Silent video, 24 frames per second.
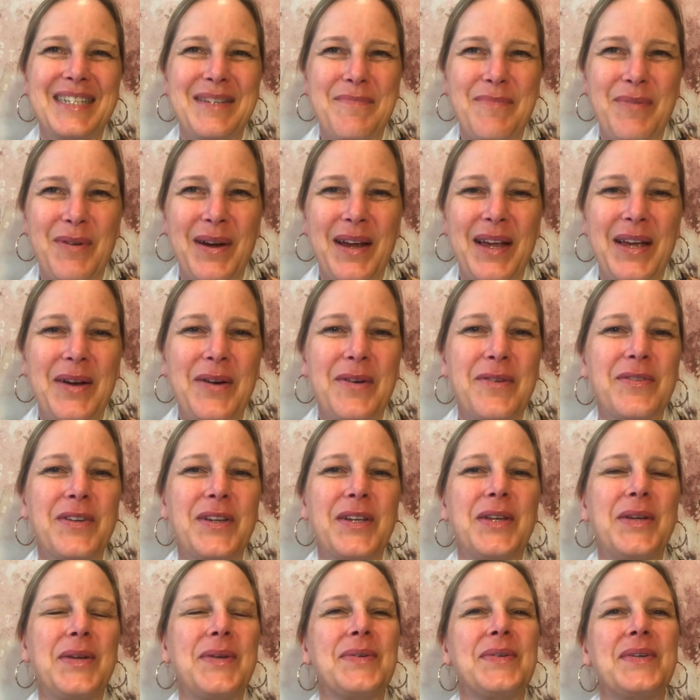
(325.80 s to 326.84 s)
Pray over
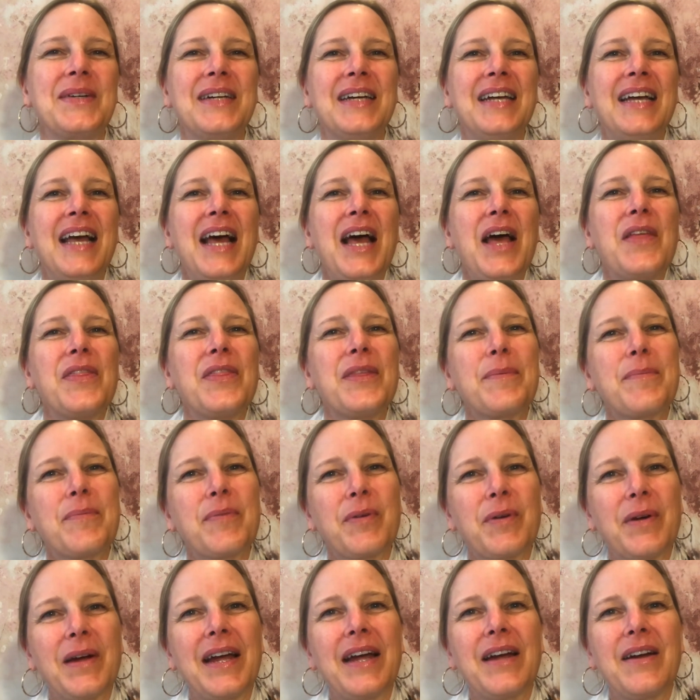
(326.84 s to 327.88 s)
you the
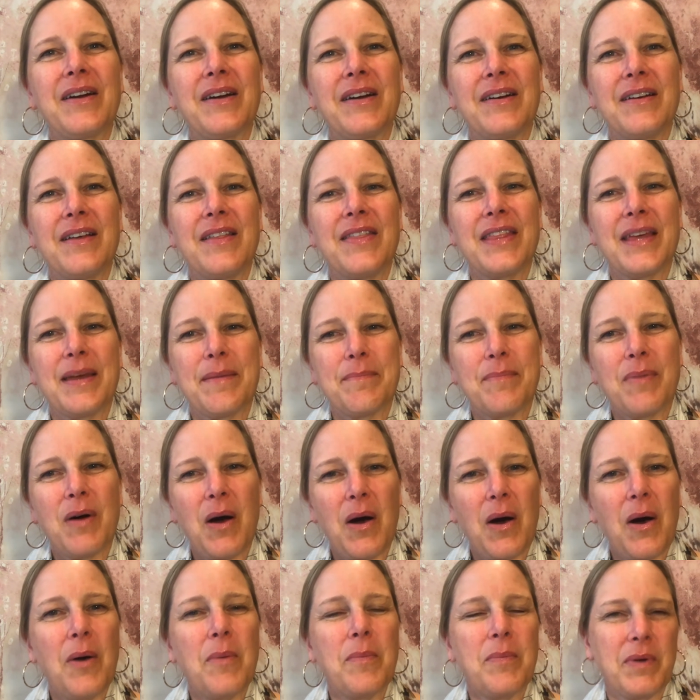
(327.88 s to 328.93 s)
prayer that
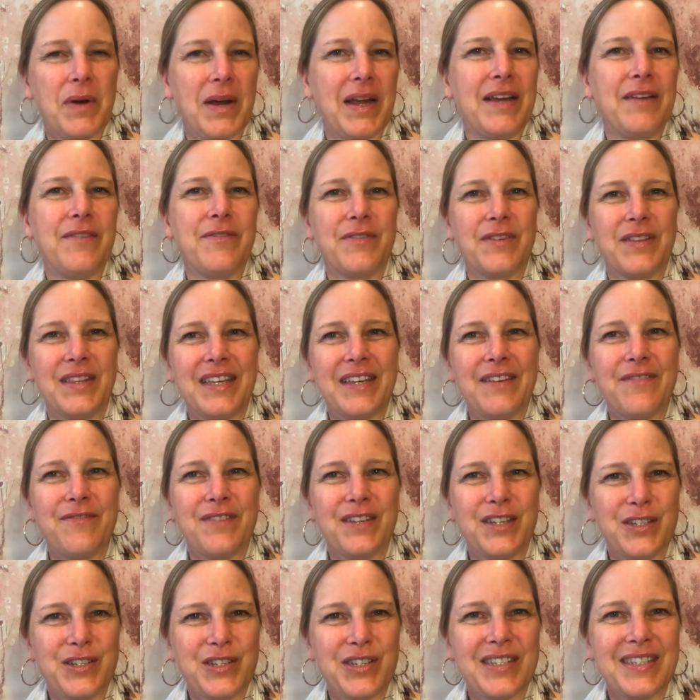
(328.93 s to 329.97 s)
Paul prayed for the
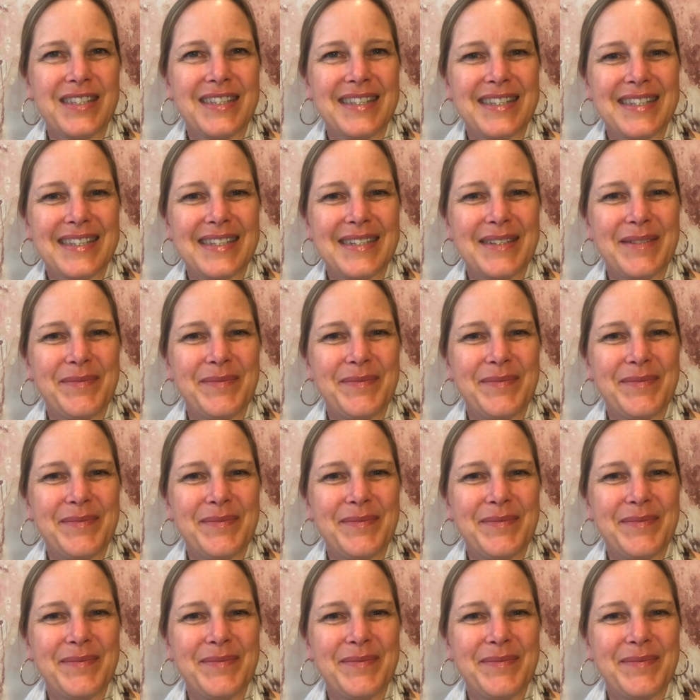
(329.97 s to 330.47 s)
Ephesians.